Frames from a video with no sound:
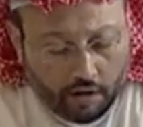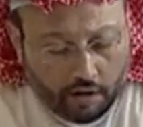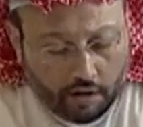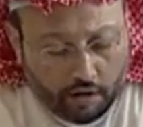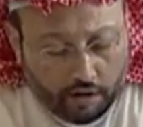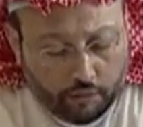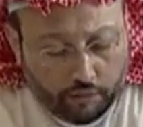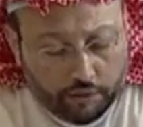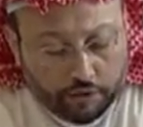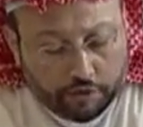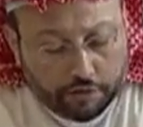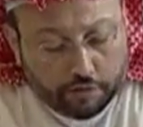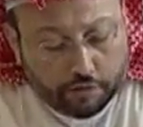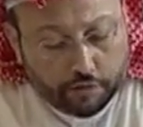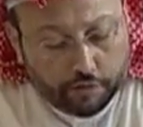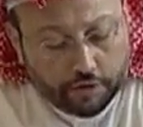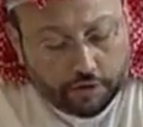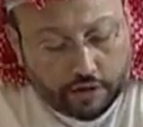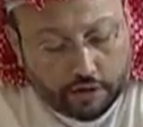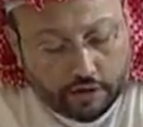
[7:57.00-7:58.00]
No, we should
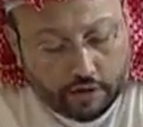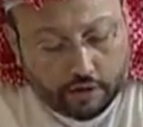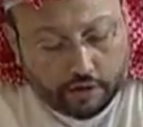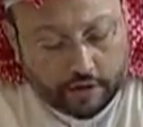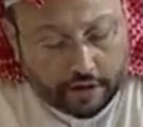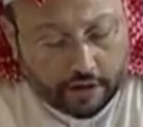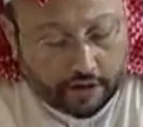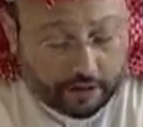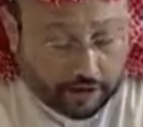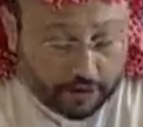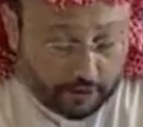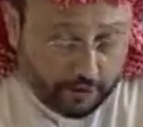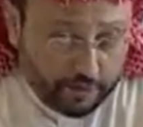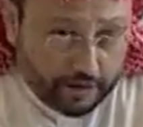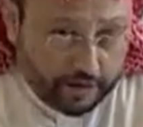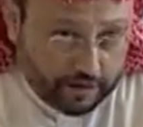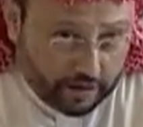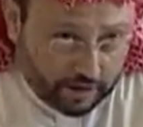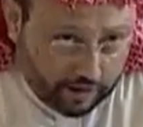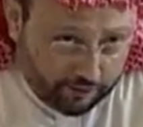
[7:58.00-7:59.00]
put, okay, Kashmir
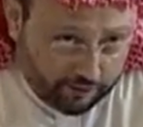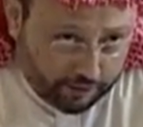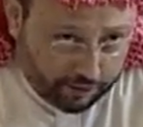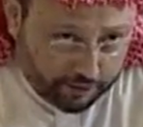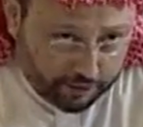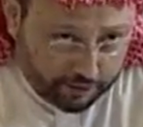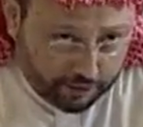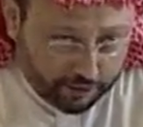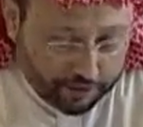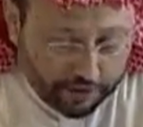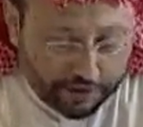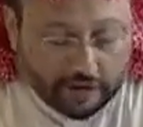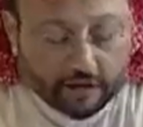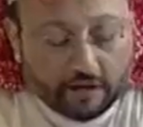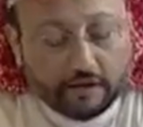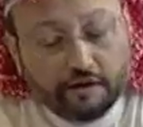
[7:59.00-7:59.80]
is a different story.